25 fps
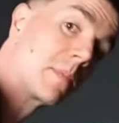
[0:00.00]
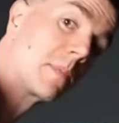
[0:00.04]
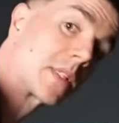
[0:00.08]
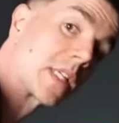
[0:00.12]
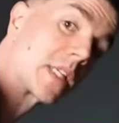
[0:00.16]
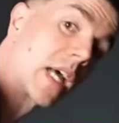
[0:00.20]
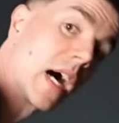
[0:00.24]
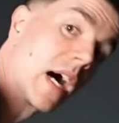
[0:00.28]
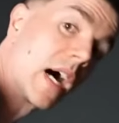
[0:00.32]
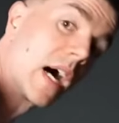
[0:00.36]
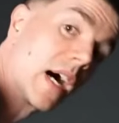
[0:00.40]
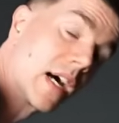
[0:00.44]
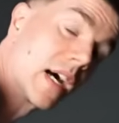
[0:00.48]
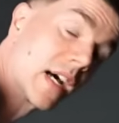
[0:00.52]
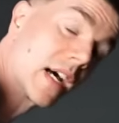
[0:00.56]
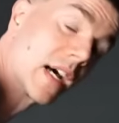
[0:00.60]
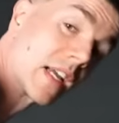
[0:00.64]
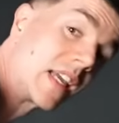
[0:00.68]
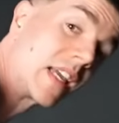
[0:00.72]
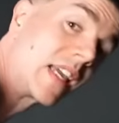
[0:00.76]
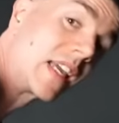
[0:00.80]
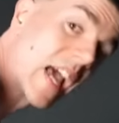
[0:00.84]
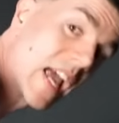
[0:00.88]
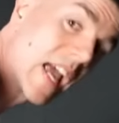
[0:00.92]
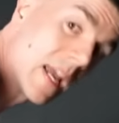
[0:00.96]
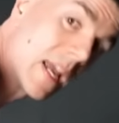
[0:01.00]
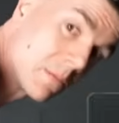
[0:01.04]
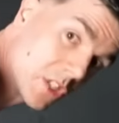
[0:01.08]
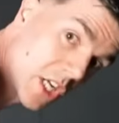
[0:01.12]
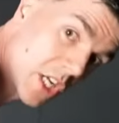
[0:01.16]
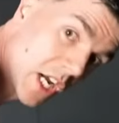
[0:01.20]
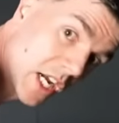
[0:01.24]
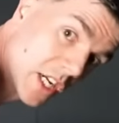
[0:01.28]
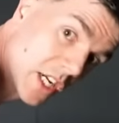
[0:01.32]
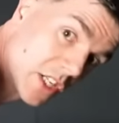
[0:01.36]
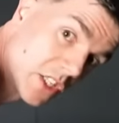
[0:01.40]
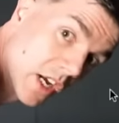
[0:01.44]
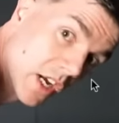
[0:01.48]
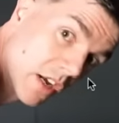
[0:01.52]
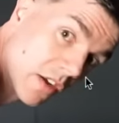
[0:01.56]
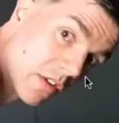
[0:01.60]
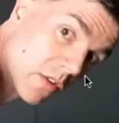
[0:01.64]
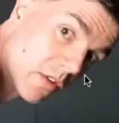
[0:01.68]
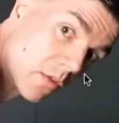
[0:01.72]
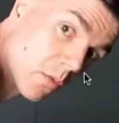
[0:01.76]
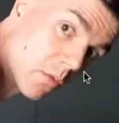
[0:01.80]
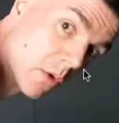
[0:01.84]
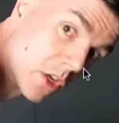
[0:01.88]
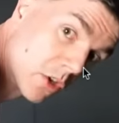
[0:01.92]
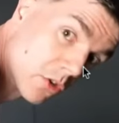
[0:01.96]
dips are a game changer
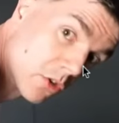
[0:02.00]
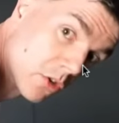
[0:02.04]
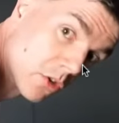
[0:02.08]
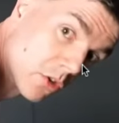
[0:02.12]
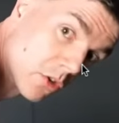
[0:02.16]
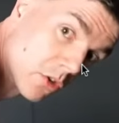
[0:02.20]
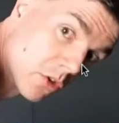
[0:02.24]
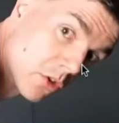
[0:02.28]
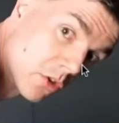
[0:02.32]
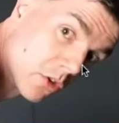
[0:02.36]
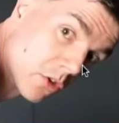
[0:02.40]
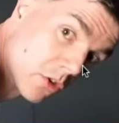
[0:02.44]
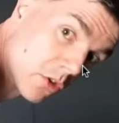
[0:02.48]
when you're...